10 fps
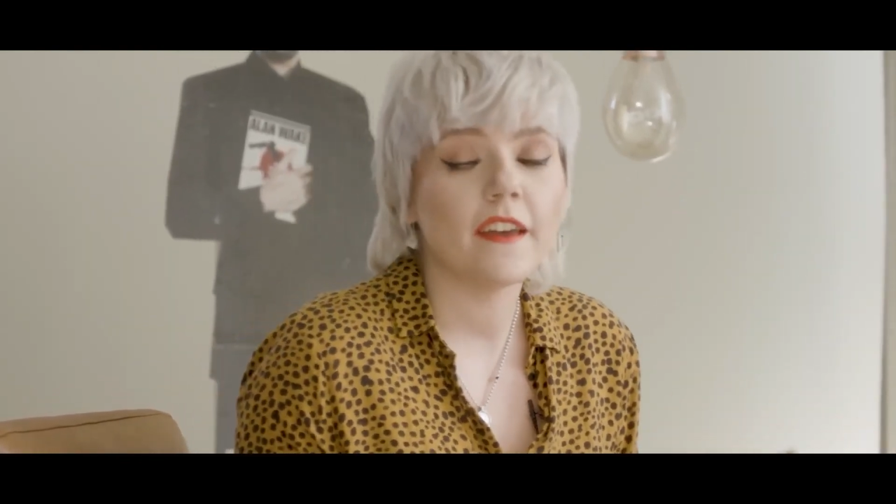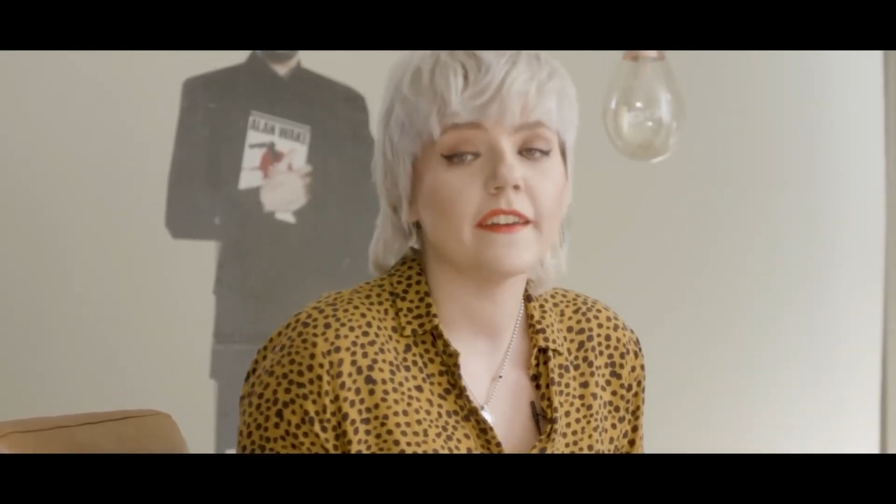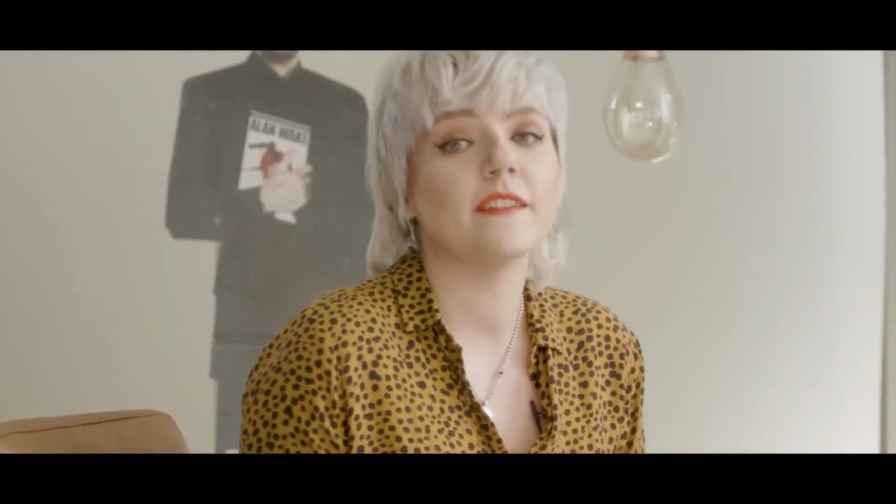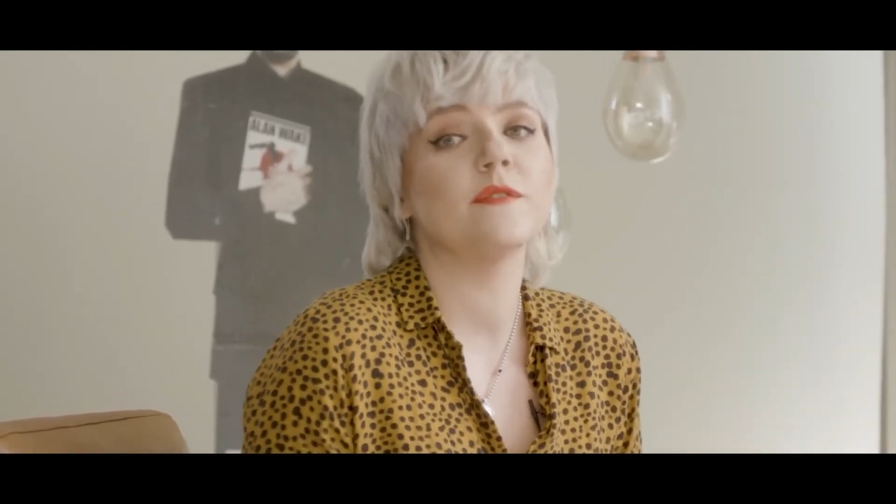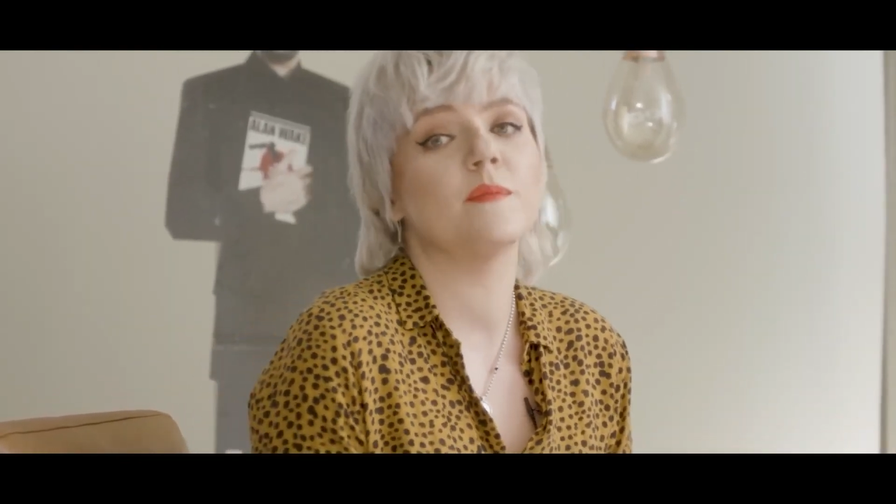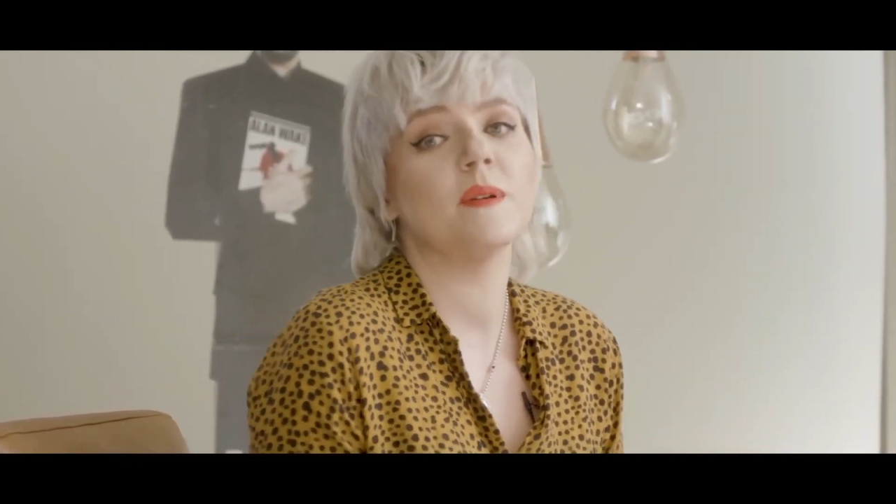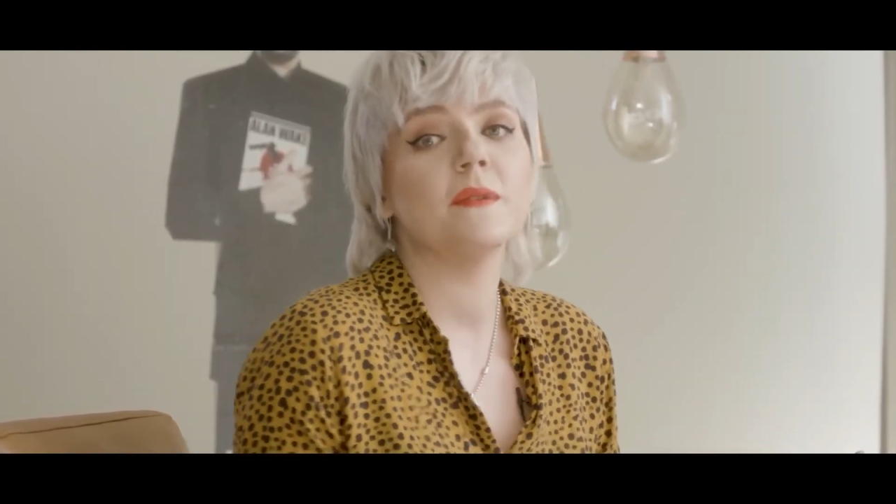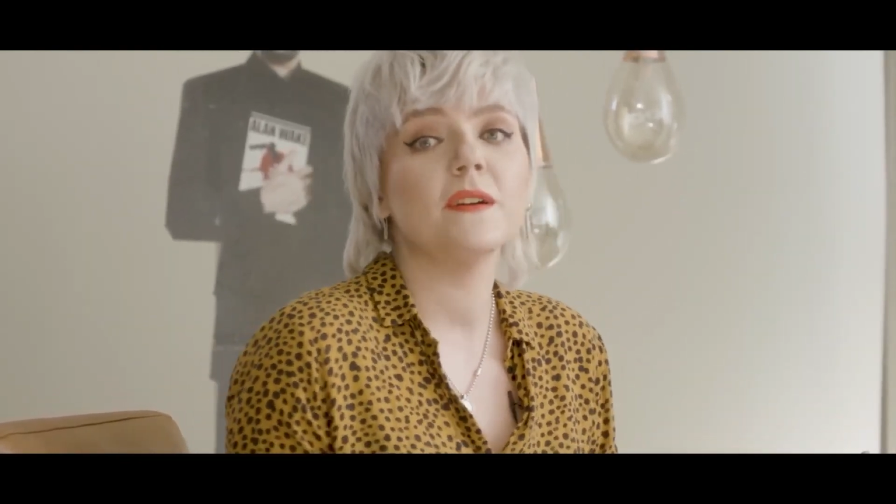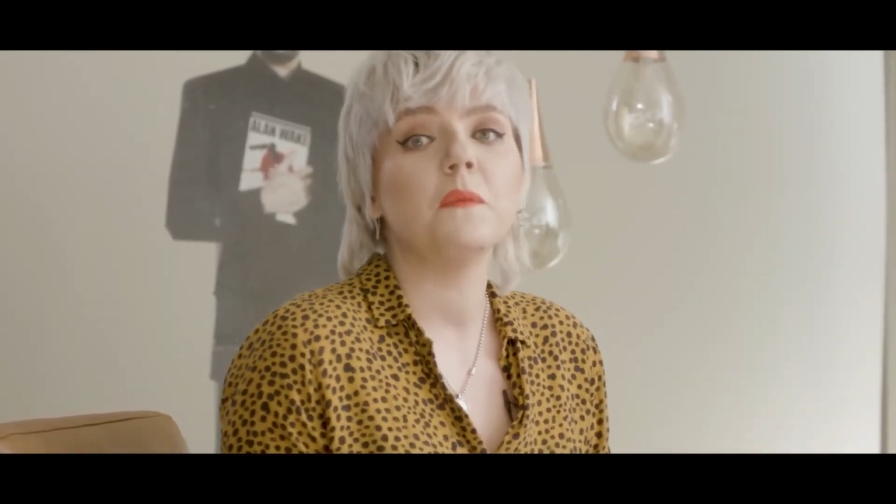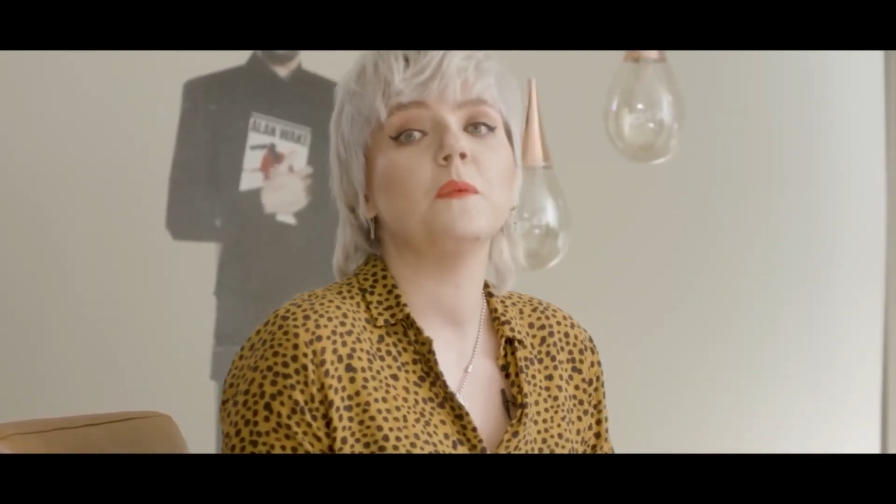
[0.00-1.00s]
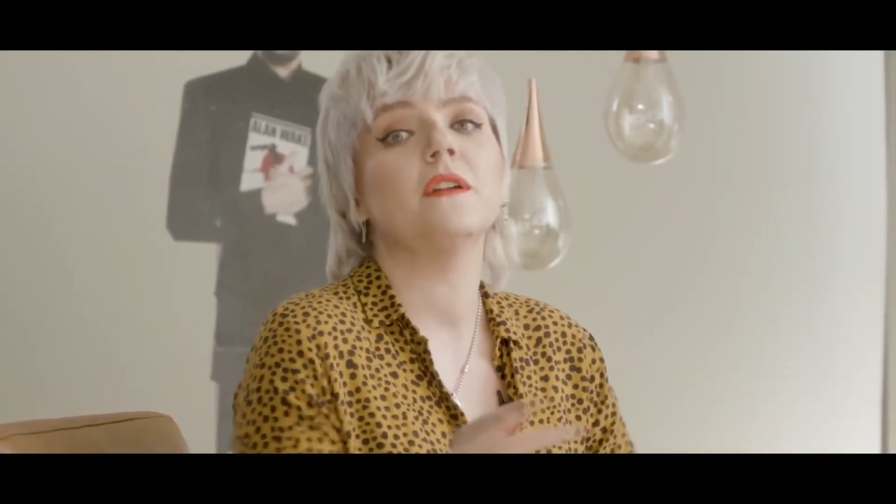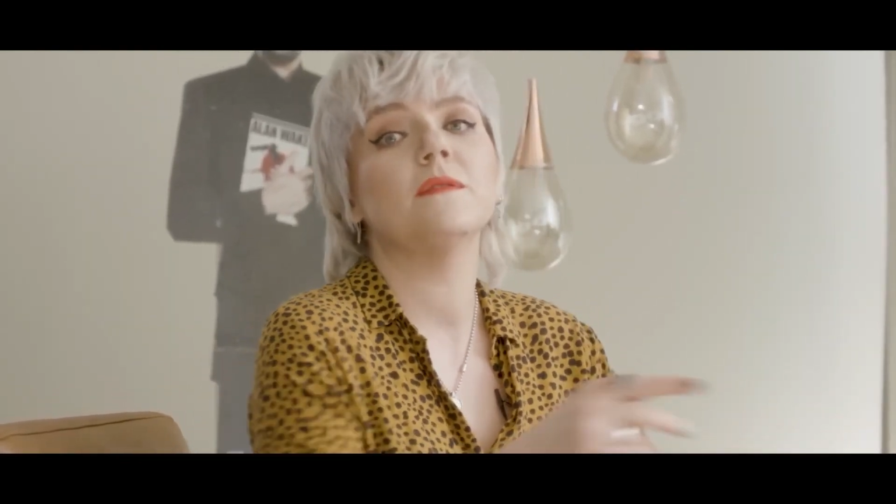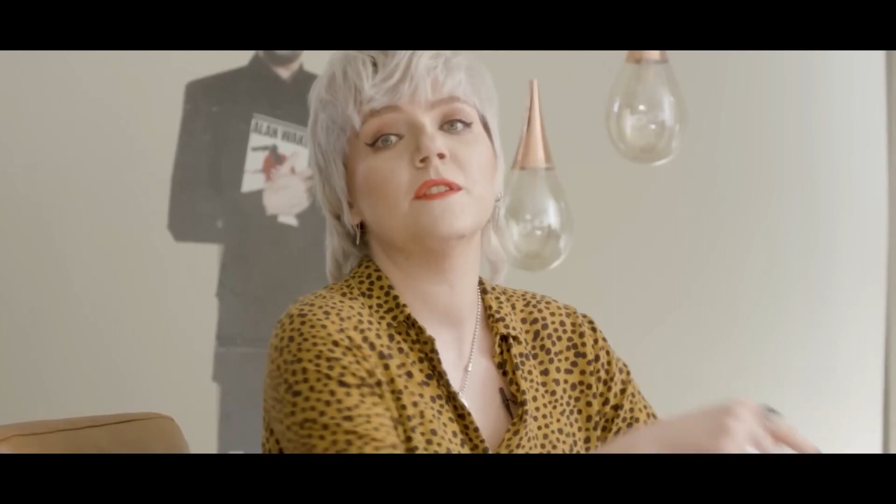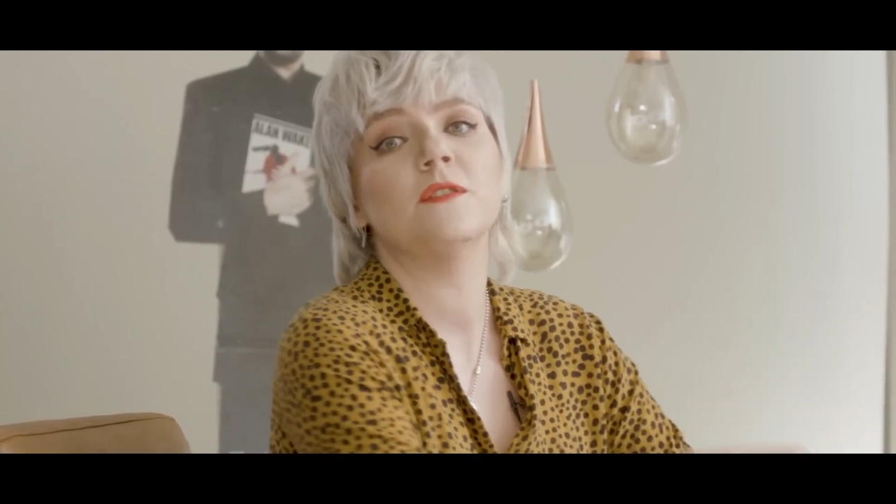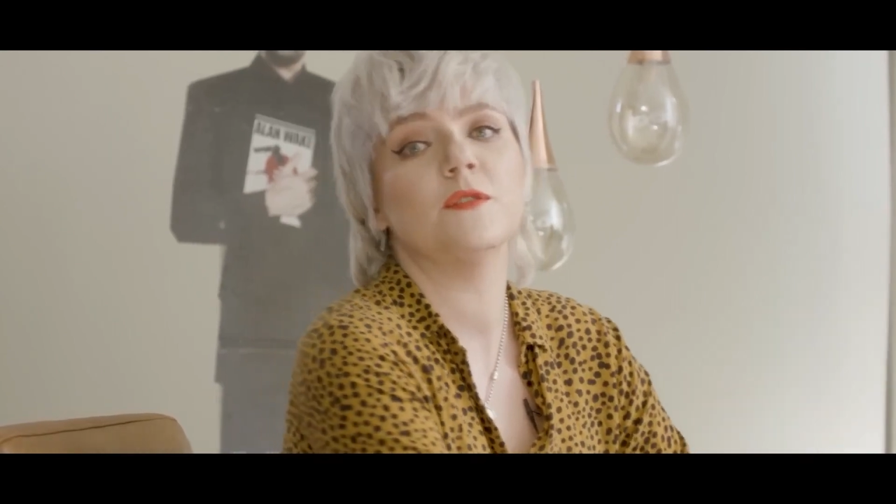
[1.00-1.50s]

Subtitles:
And remember, whatever you